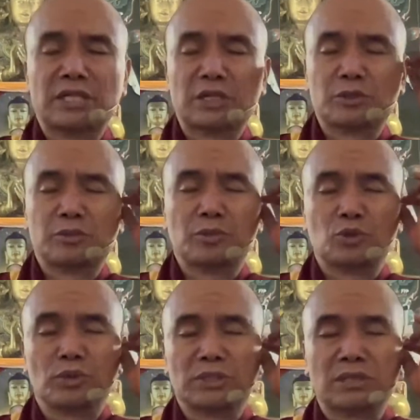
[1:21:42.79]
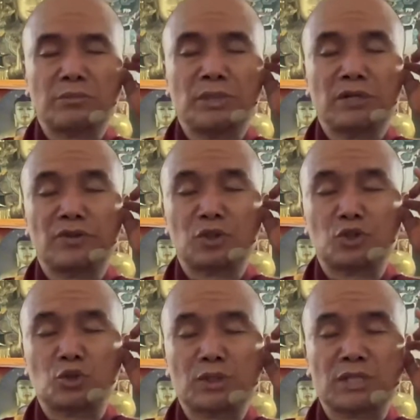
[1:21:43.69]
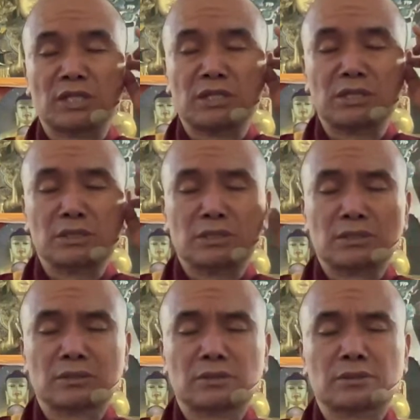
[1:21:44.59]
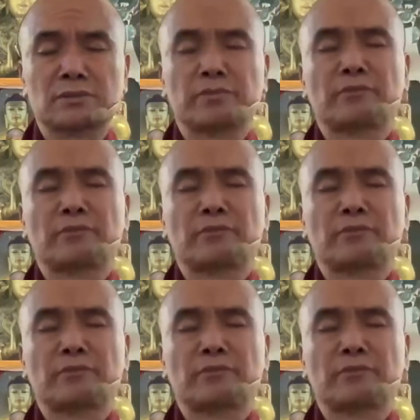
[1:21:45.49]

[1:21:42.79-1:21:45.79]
attachment towards some and aversion towards others.